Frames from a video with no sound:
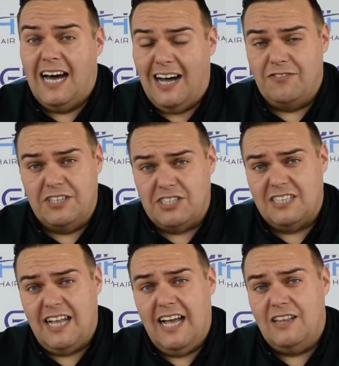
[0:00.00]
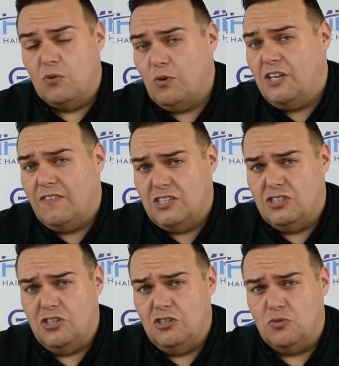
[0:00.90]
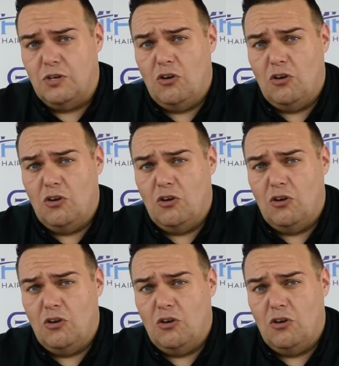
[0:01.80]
understand that when you've had surgery,